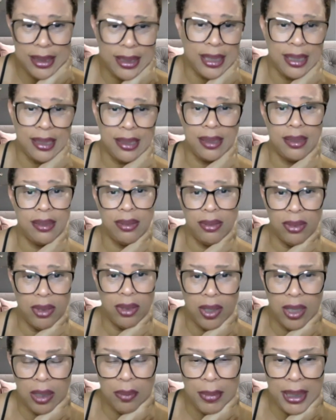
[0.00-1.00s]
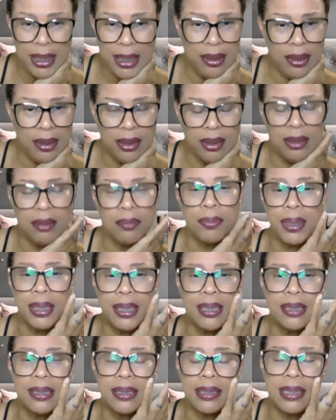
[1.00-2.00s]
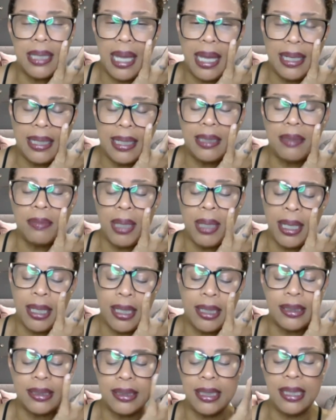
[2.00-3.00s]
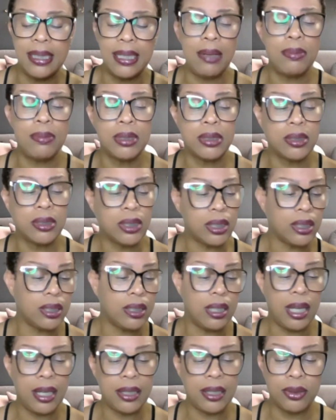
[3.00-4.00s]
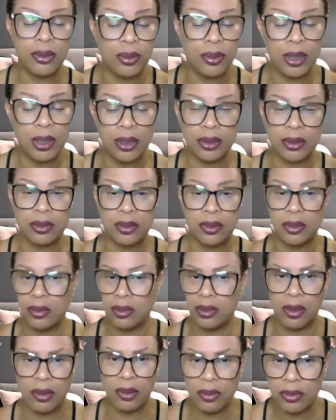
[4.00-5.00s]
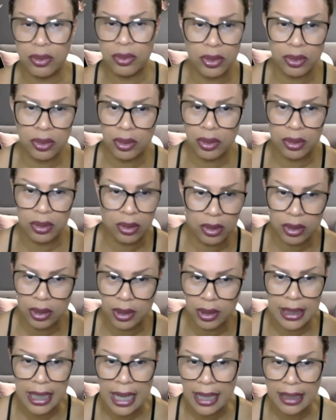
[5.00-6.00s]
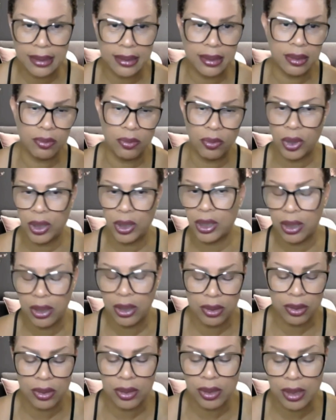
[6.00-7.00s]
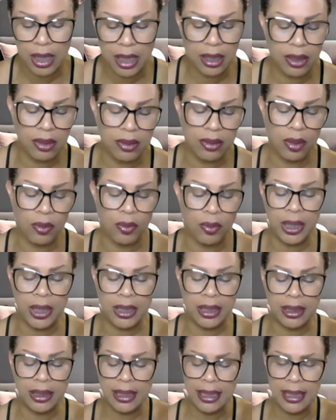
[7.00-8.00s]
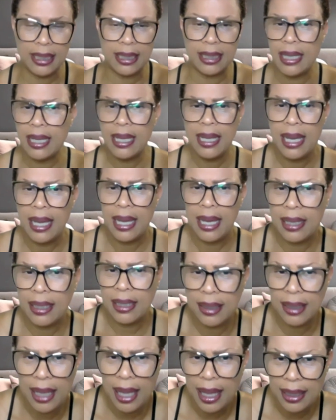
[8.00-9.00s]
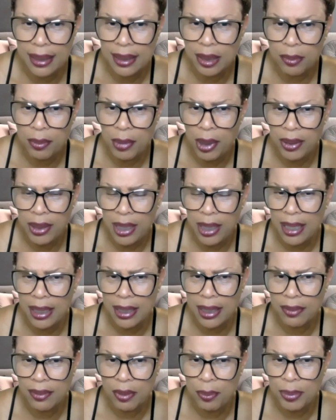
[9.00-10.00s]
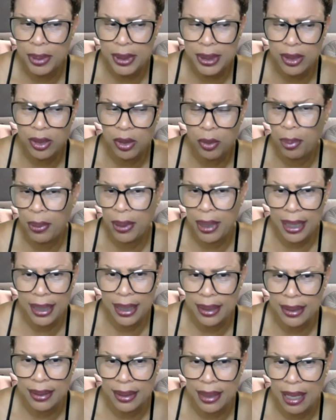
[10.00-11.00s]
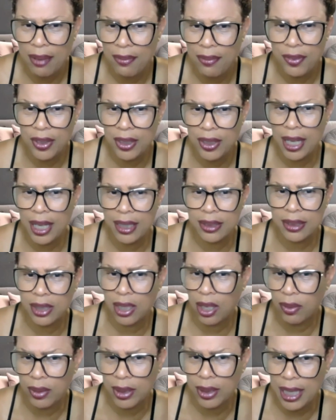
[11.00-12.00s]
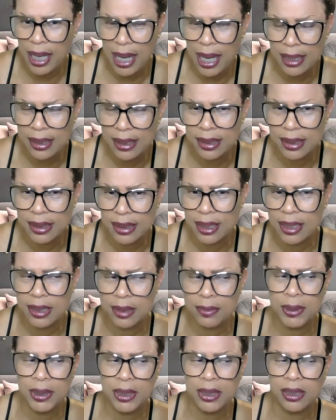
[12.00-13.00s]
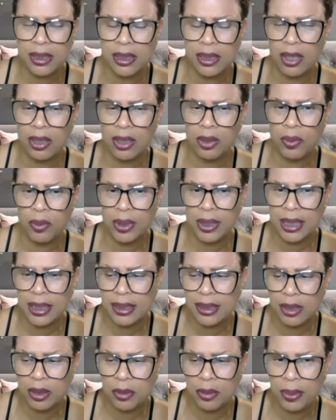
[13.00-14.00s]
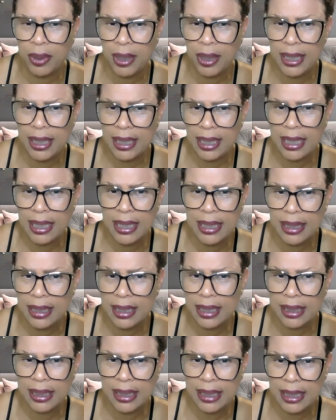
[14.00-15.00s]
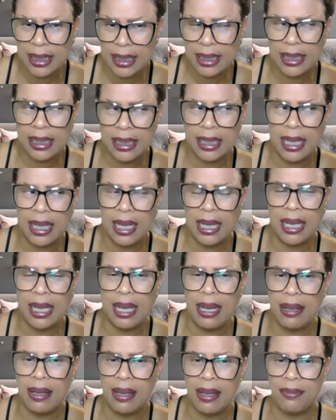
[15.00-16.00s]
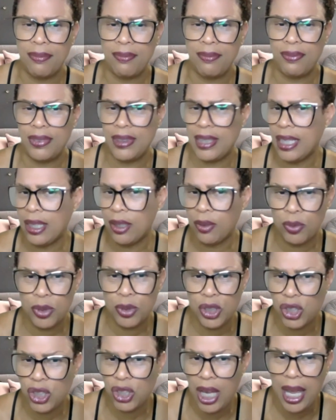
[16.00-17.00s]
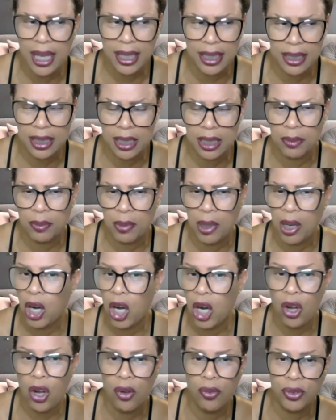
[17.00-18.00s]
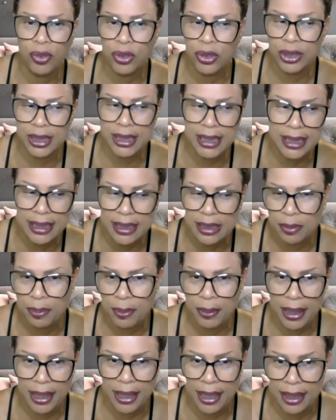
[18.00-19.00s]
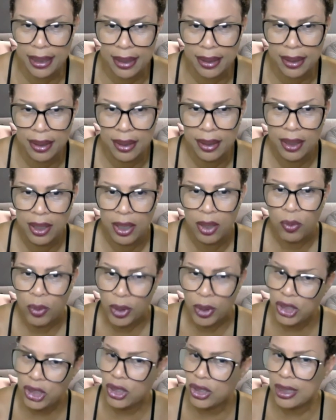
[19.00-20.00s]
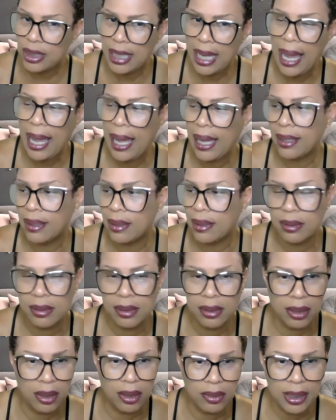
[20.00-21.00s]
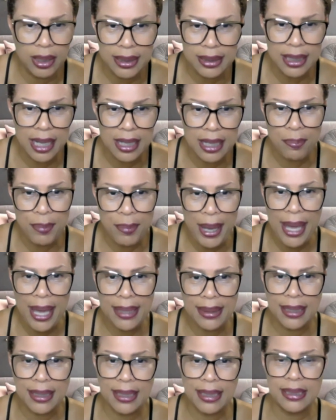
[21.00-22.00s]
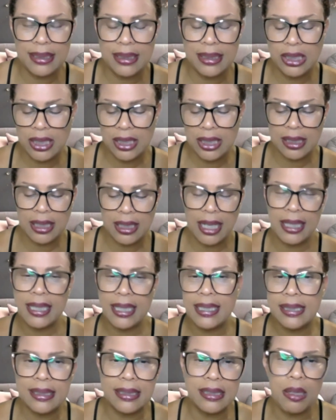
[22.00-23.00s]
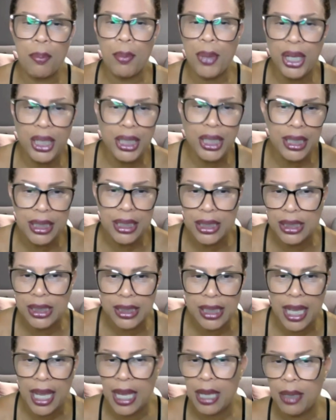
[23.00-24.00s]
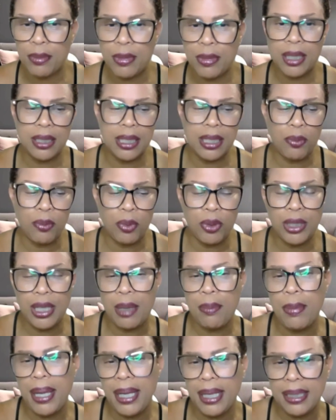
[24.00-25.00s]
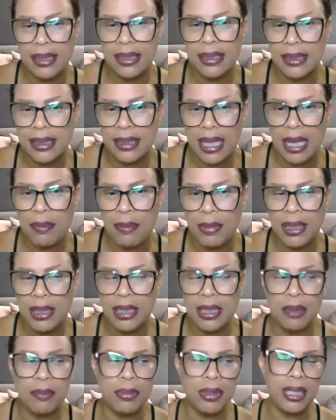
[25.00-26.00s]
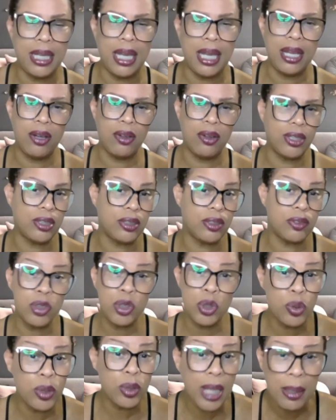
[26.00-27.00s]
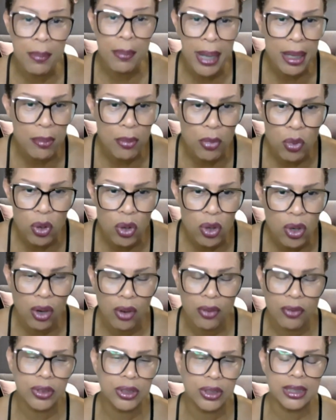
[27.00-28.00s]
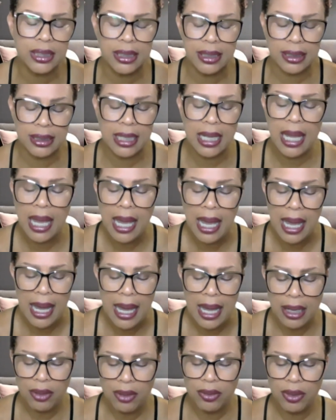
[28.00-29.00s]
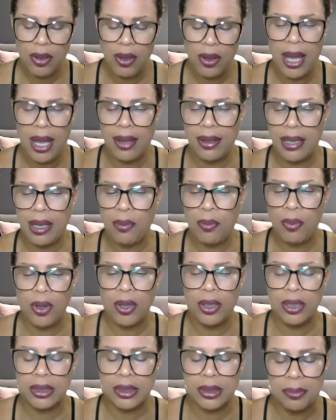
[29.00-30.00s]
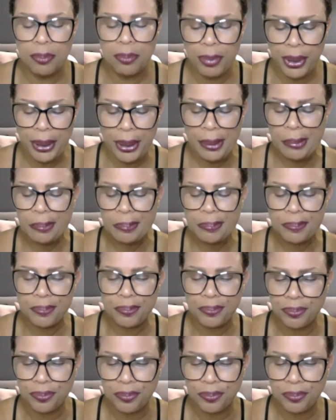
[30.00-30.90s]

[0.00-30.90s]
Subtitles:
Is he, you know what I mean? Because a lot of them, like I said, I was looking like through their, stats and what years they, were in the league. And a lot of them are not even still playing. I feel like Tony, Ashley's husband, is the only one that's still playing in the league. I think Rashad and them are overseas playing, which is not, that's not a bad thing. It's just like, is the money the same? That like, were they making the same in the NBA, or do they make more overseas? I don't know how that works, but